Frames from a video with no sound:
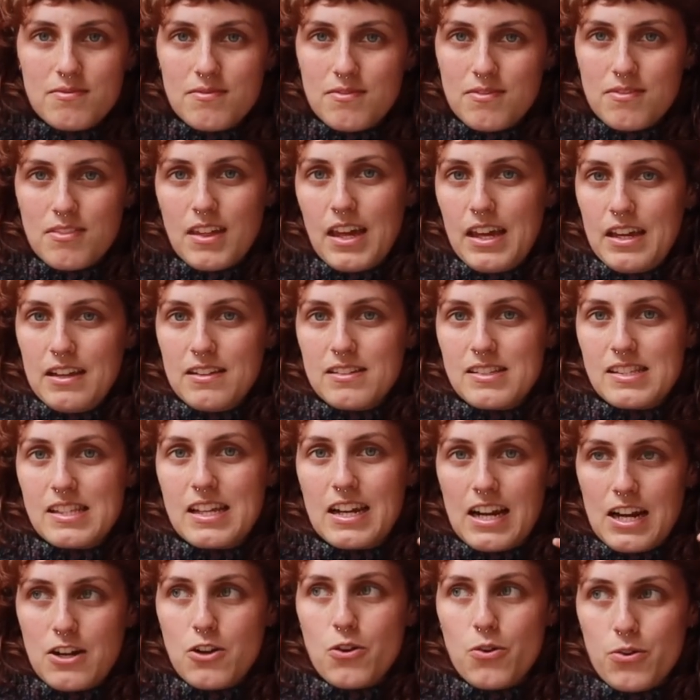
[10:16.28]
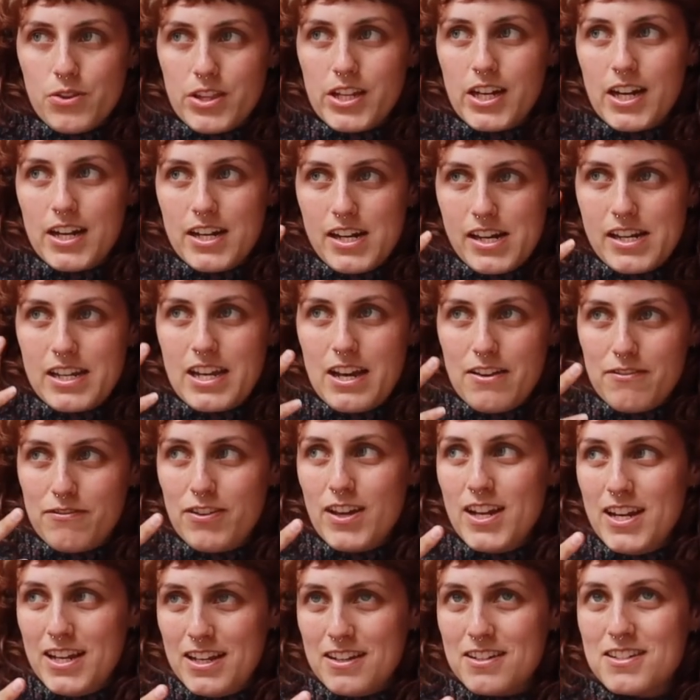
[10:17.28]
things that I know that I need to get
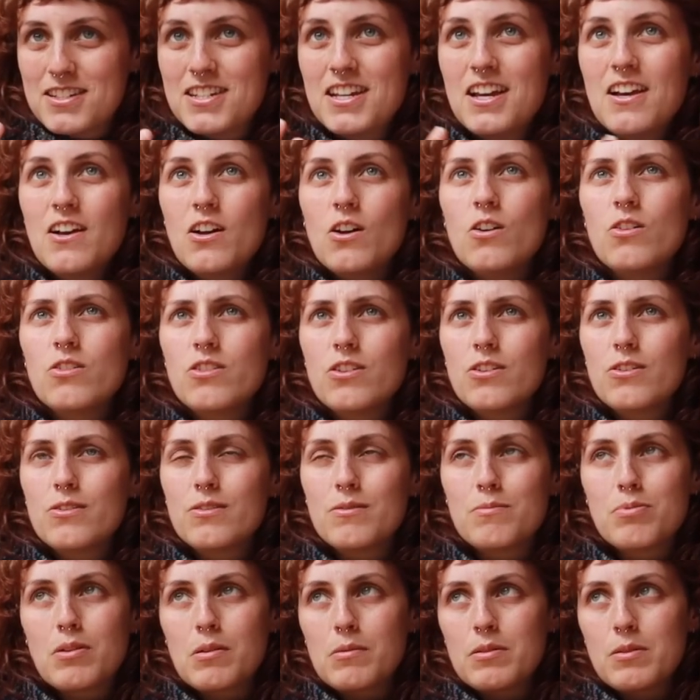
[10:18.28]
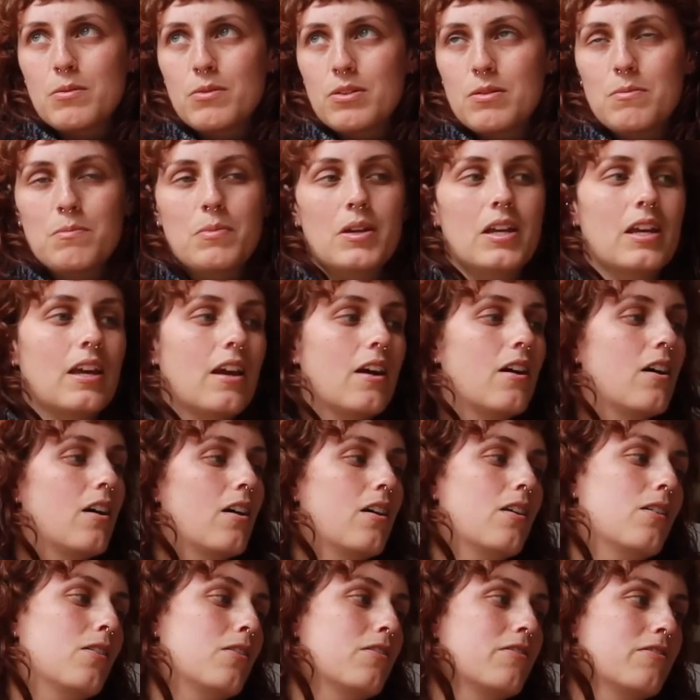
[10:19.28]
finished, although it probably wouldn't be
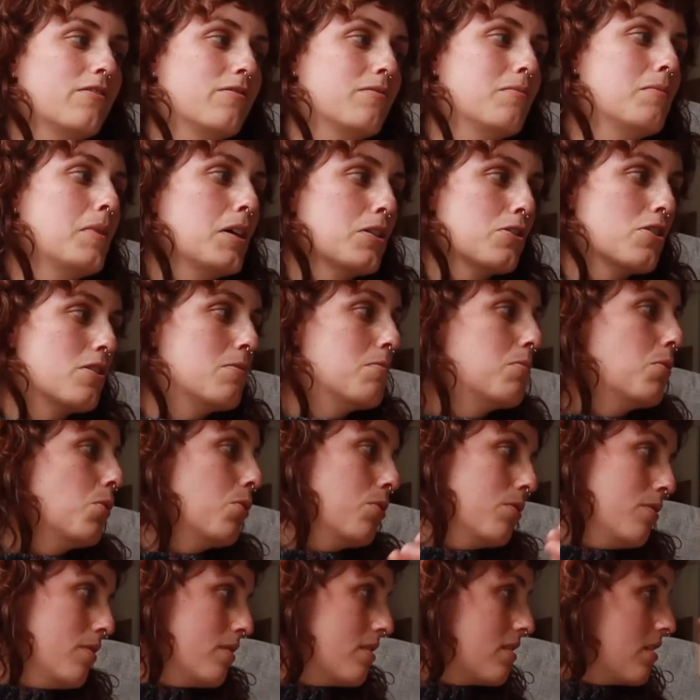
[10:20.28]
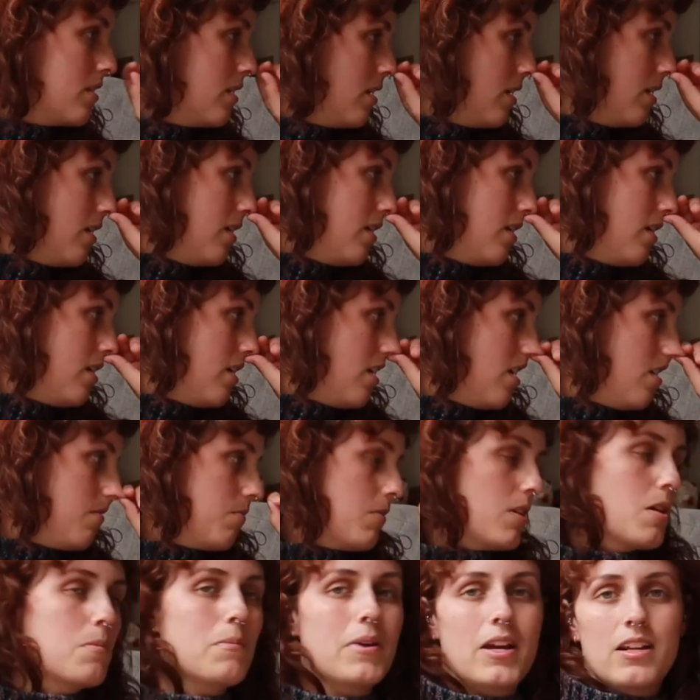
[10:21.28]
of much importance
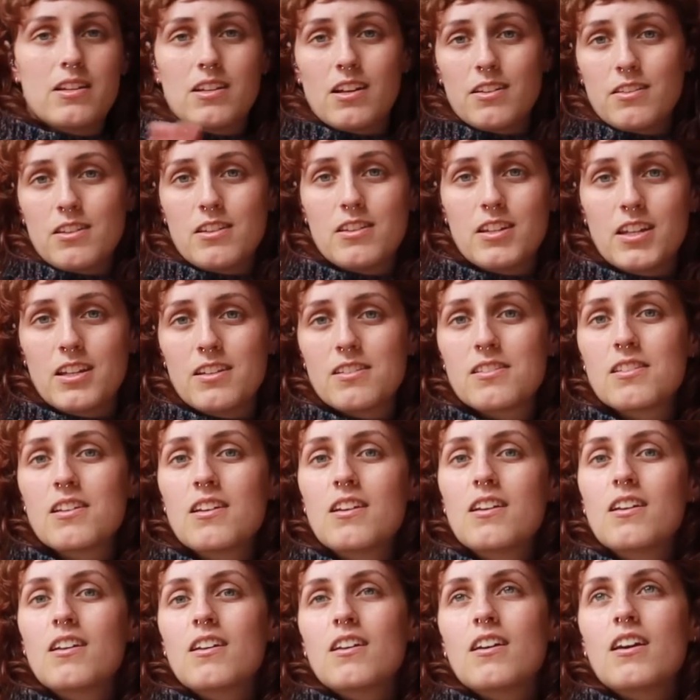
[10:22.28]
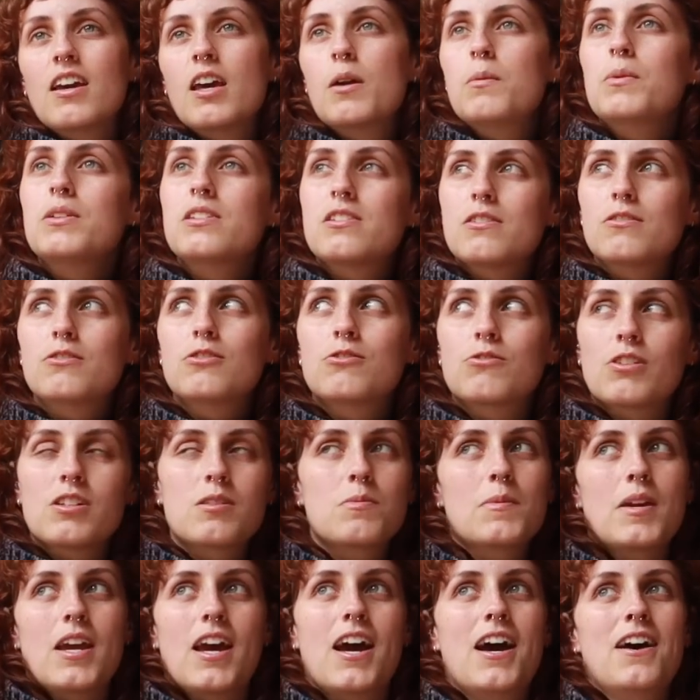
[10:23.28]
compared to other things, it would still
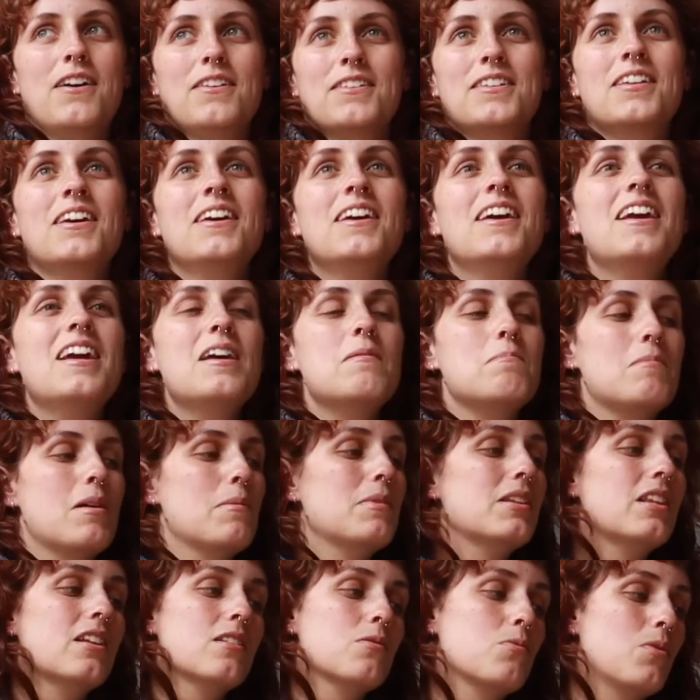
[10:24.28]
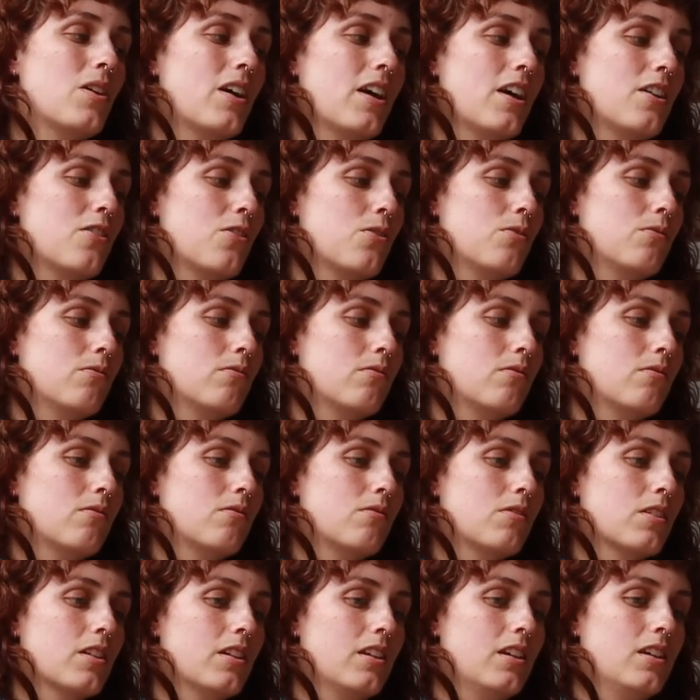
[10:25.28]
stress me out. Maybe that's why I don't
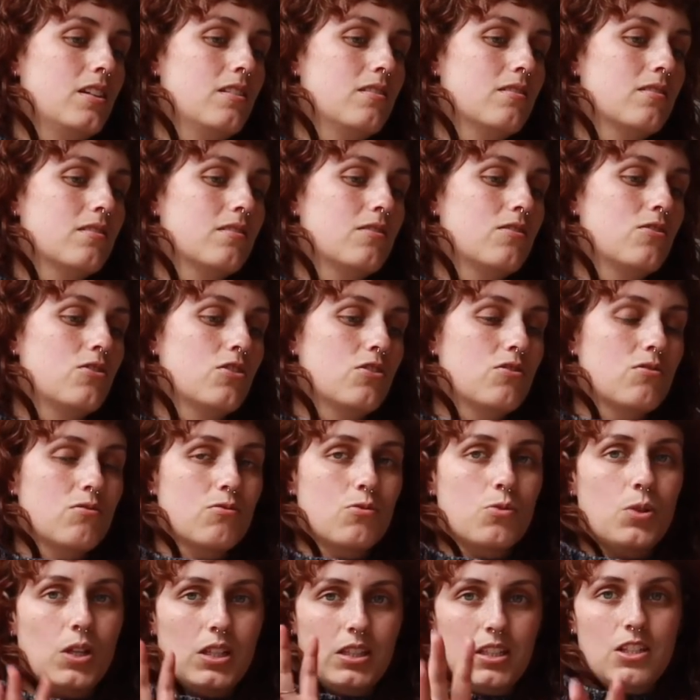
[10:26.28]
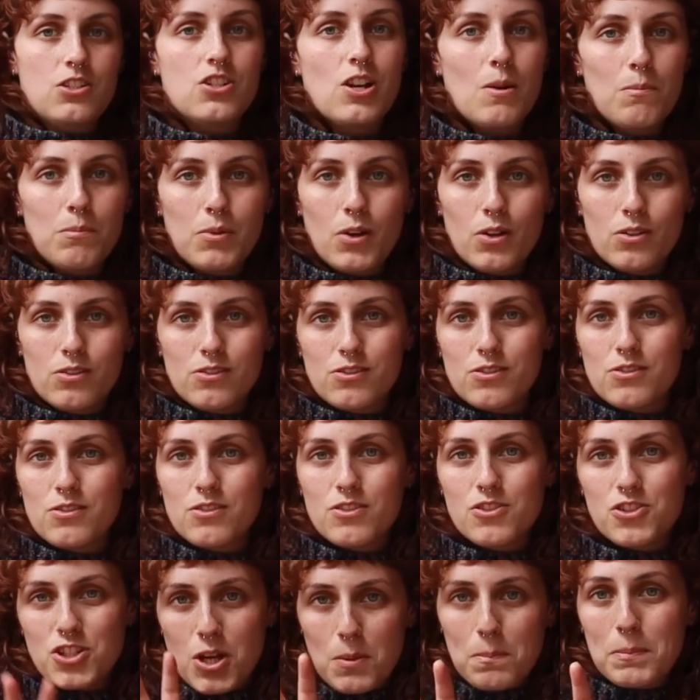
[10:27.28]
really just quickly
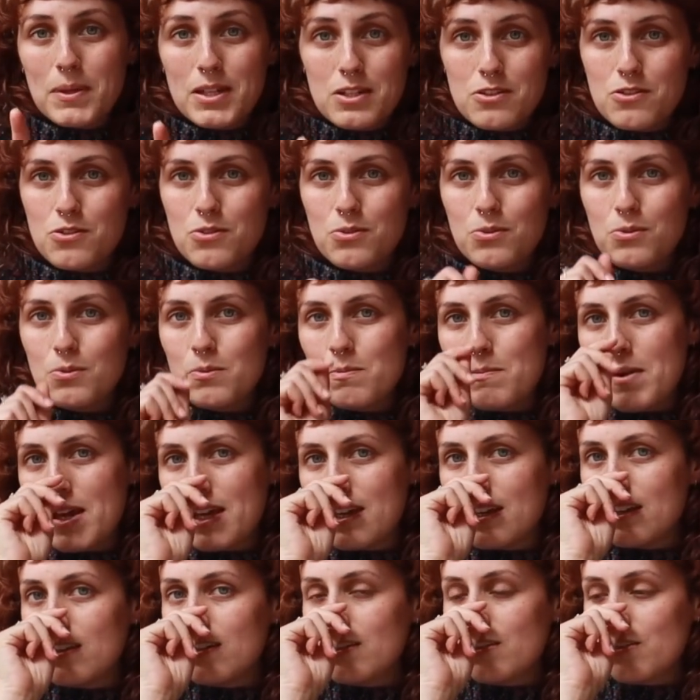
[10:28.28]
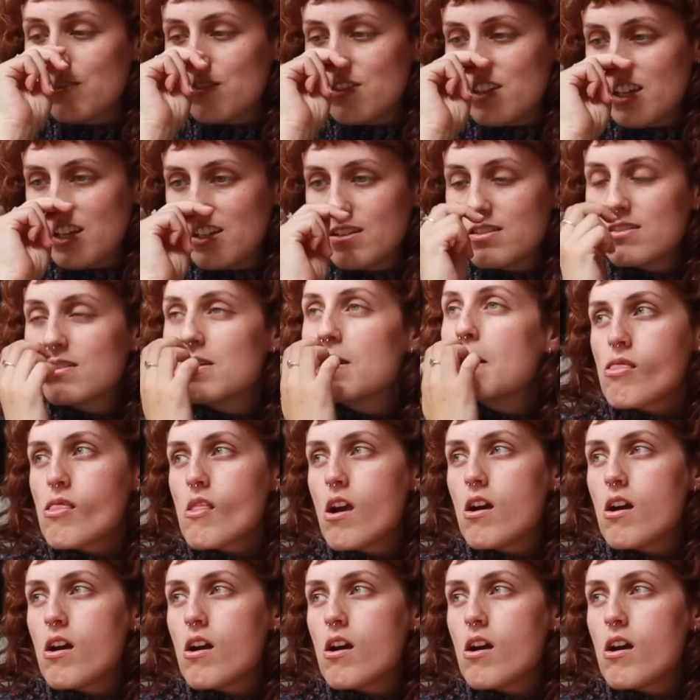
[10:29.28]
jump into making new things.